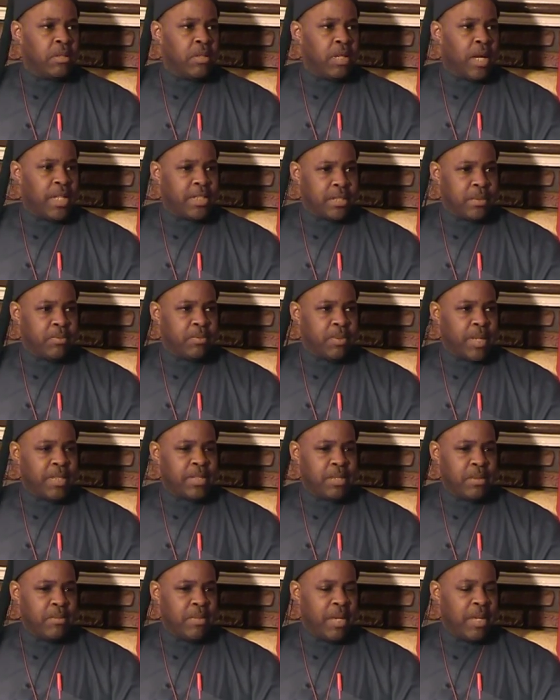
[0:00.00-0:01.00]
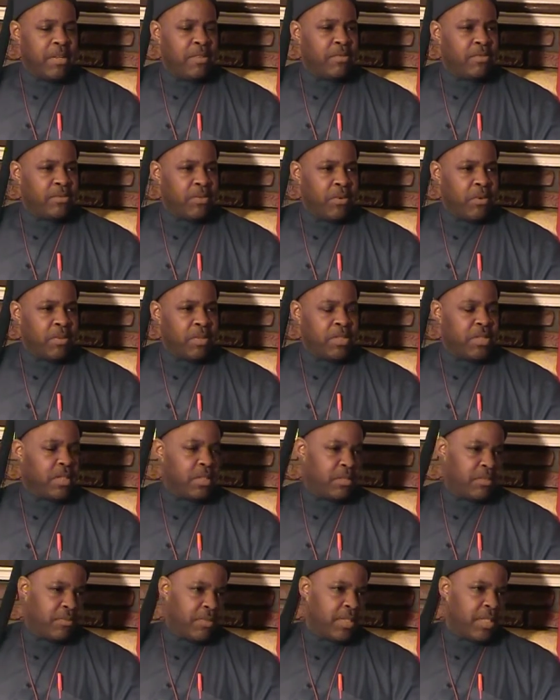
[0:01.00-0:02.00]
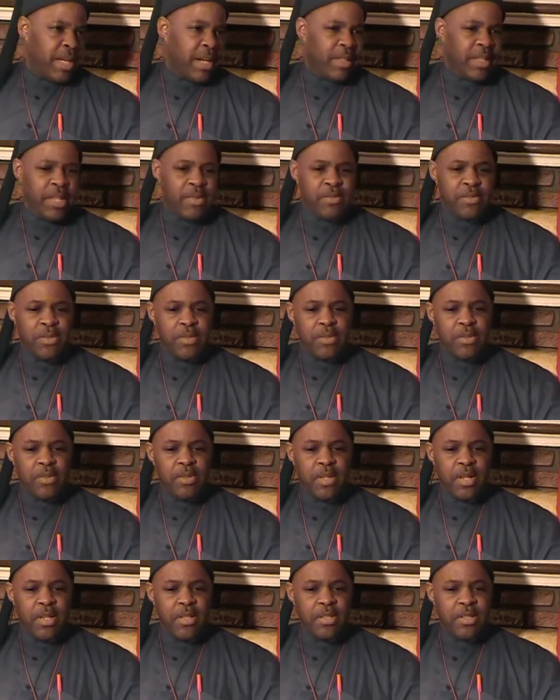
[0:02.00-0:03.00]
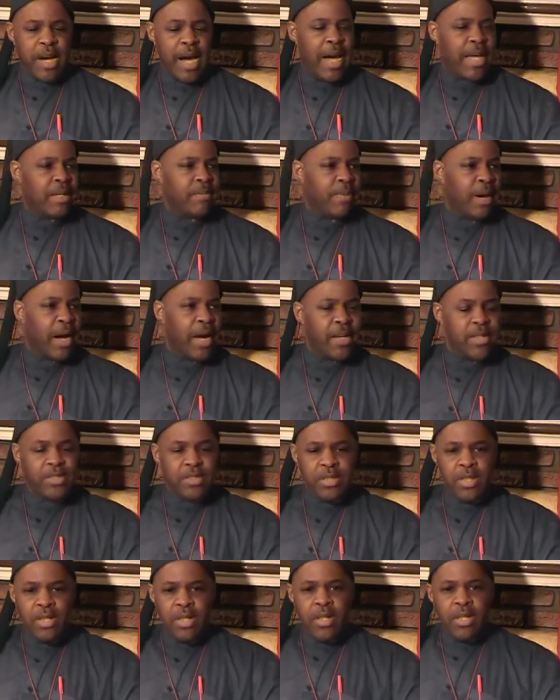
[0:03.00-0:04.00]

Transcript: That's the main form that you're going to fill out if you're looking to itemize.